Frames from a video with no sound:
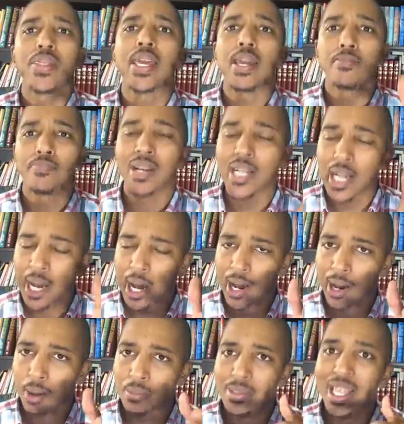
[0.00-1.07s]
then
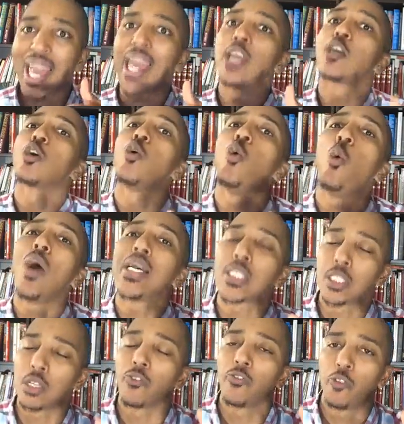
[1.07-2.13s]
becomes a
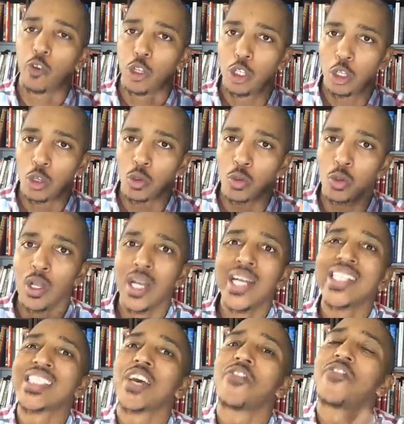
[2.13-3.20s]
quest for you
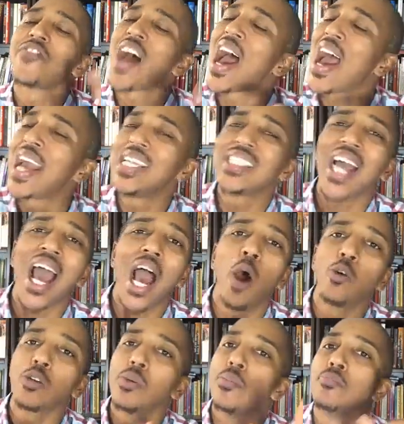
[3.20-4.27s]
to find
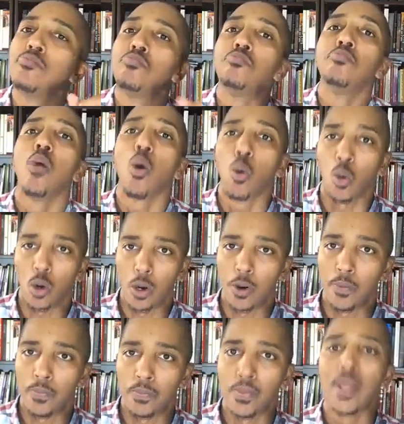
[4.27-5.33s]
out more.
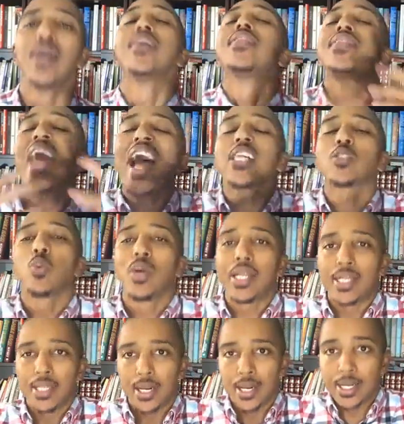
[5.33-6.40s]
That's what it
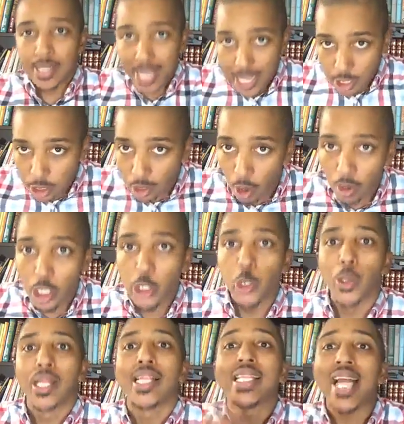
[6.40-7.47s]
does, as long as you
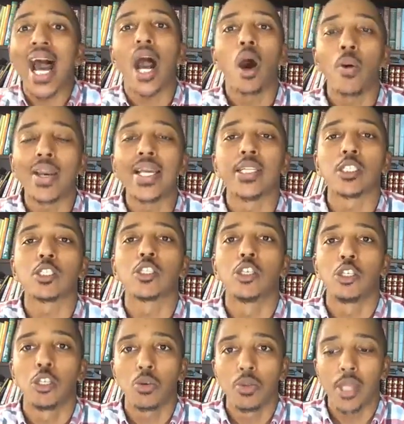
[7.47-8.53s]
allow it to
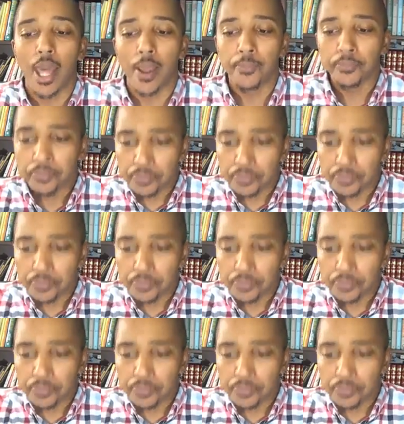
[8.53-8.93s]
do that.